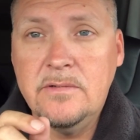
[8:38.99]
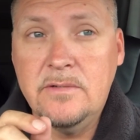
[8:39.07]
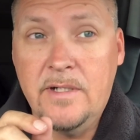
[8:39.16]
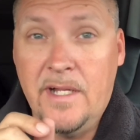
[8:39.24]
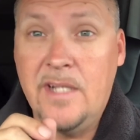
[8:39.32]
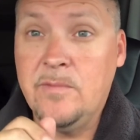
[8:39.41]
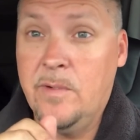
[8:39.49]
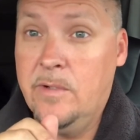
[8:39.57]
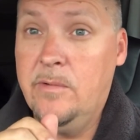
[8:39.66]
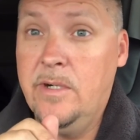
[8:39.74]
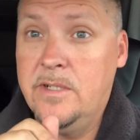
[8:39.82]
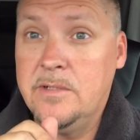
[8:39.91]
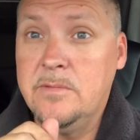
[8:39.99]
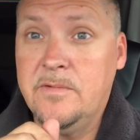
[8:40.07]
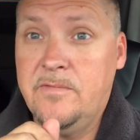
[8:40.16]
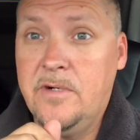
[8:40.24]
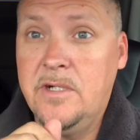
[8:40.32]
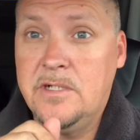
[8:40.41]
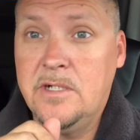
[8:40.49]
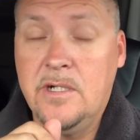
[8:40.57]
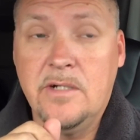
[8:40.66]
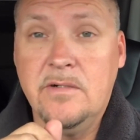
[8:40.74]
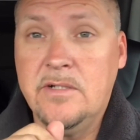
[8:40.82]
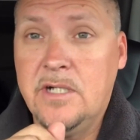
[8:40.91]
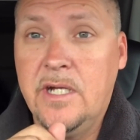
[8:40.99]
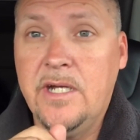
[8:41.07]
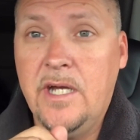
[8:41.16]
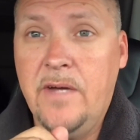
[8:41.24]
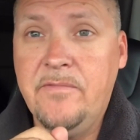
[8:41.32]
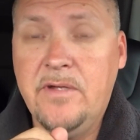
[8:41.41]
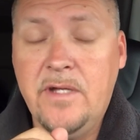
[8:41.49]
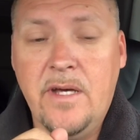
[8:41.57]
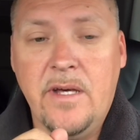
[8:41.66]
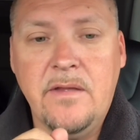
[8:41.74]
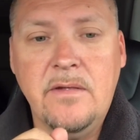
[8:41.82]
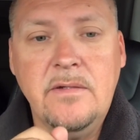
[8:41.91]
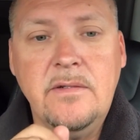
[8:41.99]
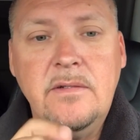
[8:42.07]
and that's what it was a freight shaker, it'd shake you half to death.